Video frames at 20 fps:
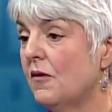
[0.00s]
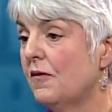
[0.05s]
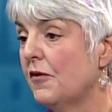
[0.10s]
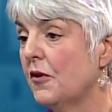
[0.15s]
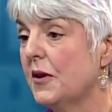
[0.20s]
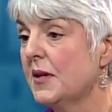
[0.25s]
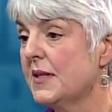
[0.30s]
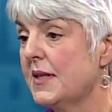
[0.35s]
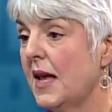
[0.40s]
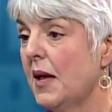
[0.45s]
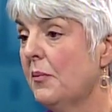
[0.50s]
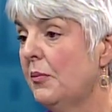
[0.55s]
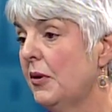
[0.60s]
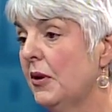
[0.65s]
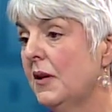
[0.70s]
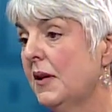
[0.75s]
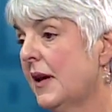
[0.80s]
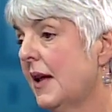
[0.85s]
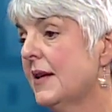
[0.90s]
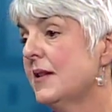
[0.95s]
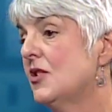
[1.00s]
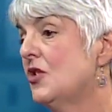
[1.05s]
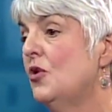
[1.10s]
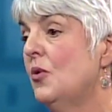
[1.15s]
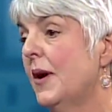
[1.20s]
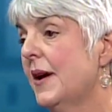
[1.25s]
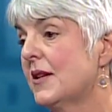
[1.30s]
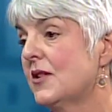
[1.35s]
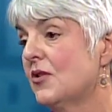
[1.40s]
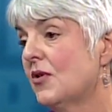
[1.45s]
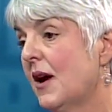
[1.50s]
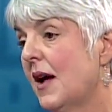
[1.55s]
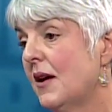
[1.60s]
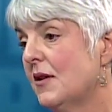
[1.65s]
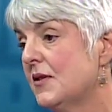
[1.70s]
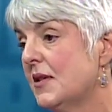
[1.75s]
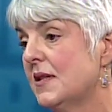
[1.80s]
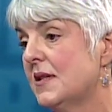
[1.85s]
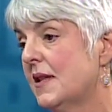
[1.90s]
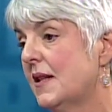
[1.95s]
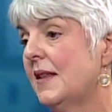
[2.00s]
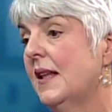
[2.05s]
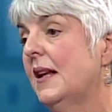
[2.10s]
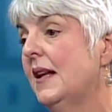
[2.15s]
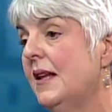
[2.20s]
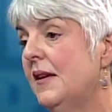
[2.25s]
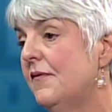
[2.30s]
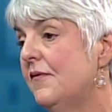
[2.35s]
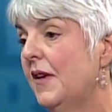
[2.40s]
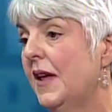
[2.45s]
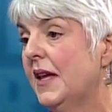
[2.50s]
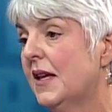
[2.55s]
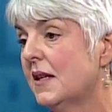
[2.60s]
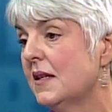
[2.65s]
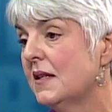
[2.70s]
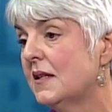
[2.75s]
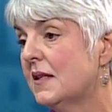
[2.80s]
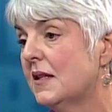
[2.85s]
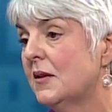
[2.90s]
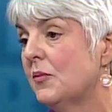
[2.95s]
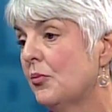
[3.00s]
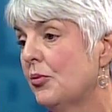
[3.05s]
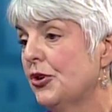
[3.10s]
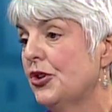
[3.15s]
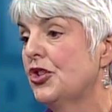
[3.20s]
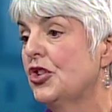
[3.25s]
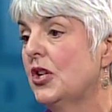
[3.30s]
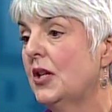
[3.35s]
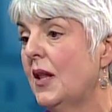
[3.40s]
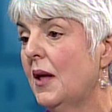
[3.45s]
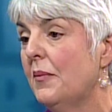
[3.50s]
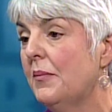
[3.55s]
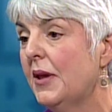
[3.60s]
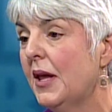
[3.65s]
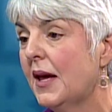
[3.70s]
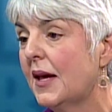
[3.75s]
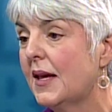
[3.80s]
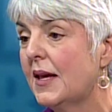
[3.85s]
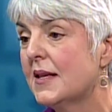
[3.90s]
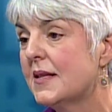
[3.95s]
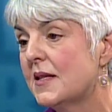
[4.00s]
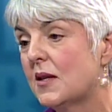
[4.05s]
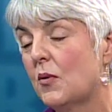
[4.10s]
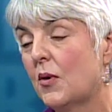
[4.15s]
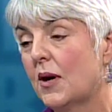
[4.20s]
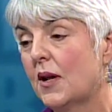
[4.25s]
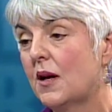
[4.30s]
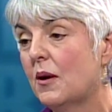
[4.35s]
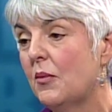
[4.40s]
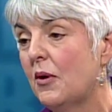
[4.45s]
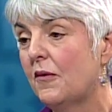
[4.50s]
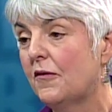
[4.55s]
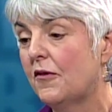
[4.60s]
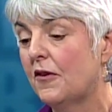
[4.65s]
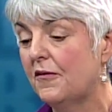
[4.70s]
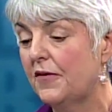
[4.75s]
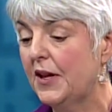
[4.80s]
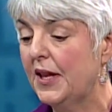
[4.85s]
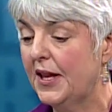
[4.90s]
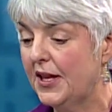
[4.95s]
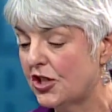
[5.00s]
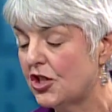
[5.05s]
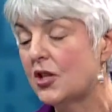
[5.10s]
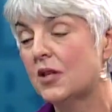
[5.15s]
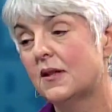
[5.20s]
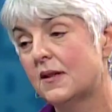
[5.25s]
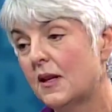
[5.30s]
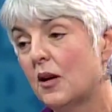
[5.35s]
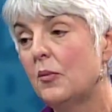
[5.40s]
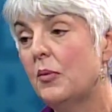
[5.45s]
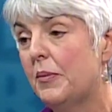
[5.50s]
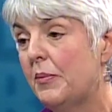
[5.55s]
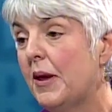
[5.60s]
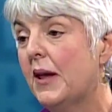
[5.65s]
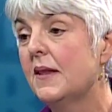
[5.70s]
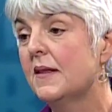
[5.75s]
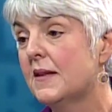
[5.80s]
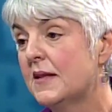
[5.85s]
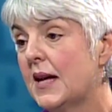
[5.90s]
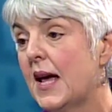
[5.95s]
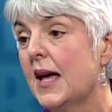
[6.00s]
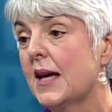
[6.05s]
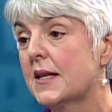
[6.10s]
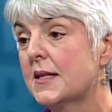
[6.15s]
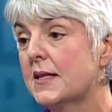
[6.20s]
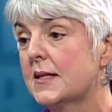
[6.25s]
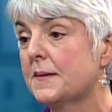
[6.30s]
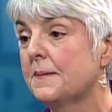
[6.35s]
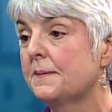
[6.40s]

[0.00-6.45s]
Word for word: for example, and has two extra houses that they leave vacant in British Columbia in case they want to come out for a vacation, they'll be paying the tax.